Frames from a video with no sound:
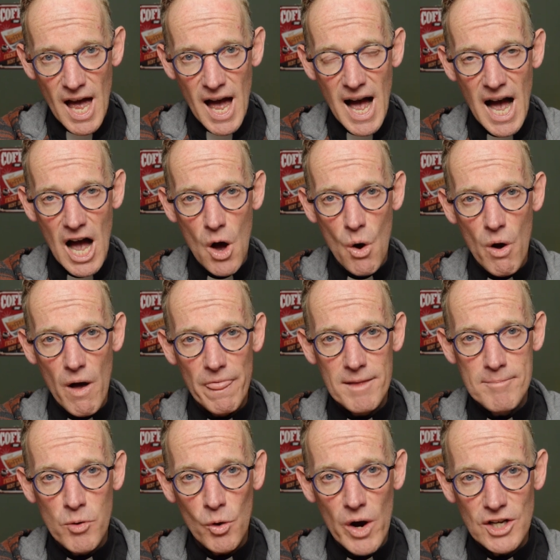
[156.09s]
how the
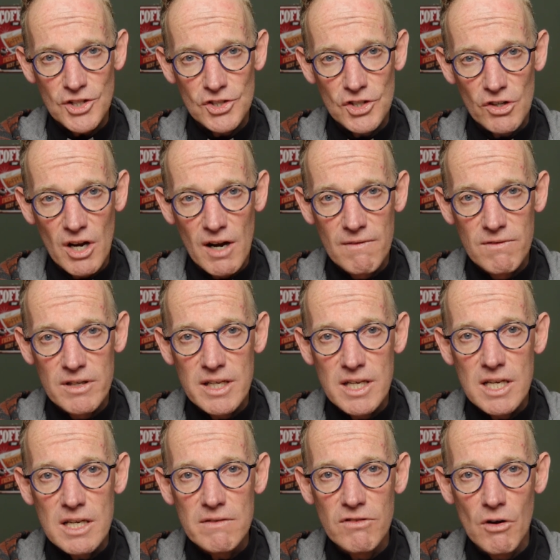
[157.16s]
pressure of the
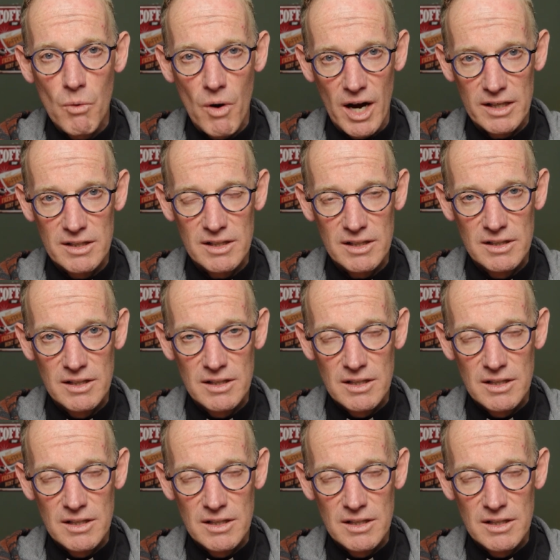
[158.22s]
evil one